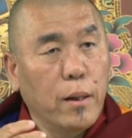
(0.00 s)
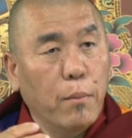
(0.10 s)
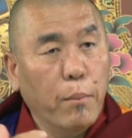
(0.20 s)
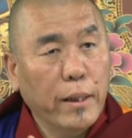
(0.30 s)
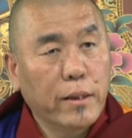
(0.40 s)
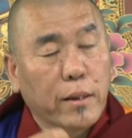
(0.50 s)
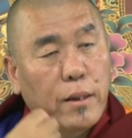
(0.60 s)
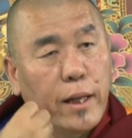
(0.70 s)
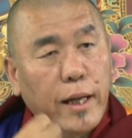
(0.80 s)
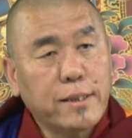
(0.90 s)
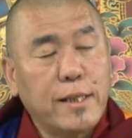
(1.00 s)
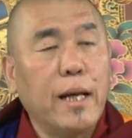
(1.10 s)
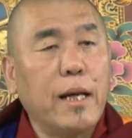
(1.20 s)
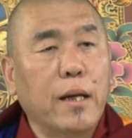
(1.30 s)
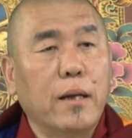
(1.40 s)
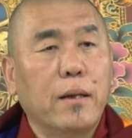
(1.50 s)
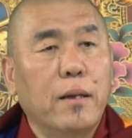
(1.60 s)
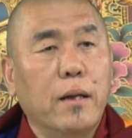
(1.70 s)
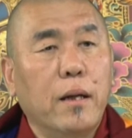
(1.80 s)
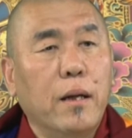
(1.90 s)
But exhaling
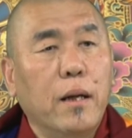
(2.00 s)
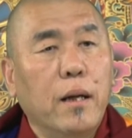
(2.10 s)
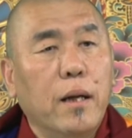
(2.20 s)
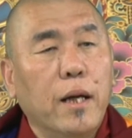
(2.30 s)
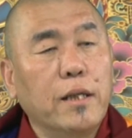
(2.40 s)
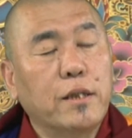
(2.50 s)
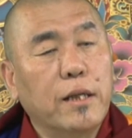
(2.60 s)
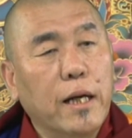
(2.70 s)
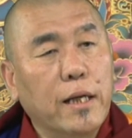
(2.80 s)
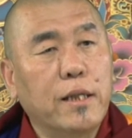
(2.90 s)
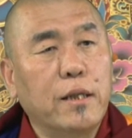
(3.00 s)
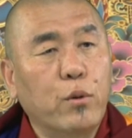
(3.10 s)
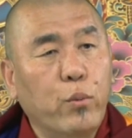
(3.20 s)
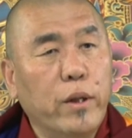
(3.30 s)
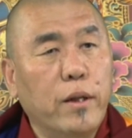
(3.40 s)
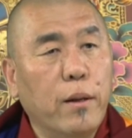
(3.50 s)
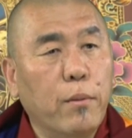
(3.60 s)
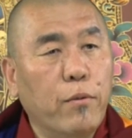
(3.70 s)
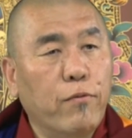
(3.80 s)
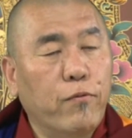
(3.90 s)
is related with the
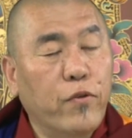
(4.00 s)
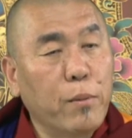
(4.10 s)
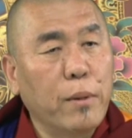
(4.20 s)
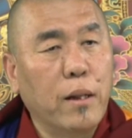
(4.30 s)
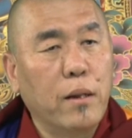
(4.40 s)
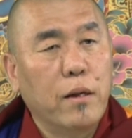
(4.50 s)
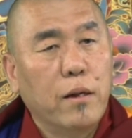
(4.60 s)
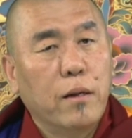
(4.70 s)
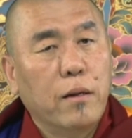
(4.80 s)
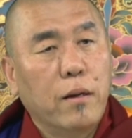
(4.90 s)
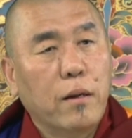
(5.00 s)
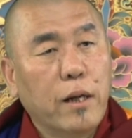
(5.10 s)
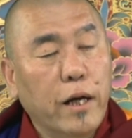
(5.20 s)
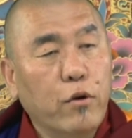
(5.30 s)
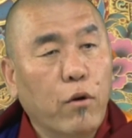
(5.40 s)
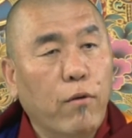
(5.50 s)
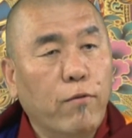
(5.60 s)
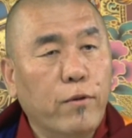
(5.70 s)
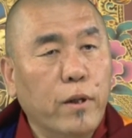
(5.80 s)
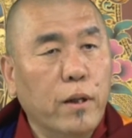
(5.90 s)
female kind of
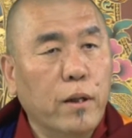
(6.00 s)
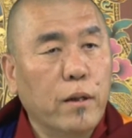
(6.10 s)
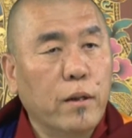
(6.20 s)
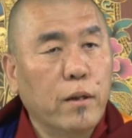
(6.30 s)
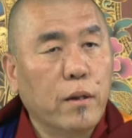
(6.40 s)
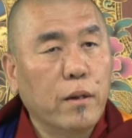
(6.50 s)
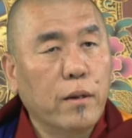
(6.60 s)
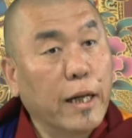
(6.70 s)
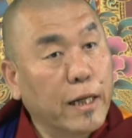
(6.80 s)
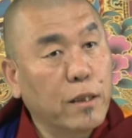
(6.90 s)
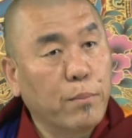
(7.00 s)
the negative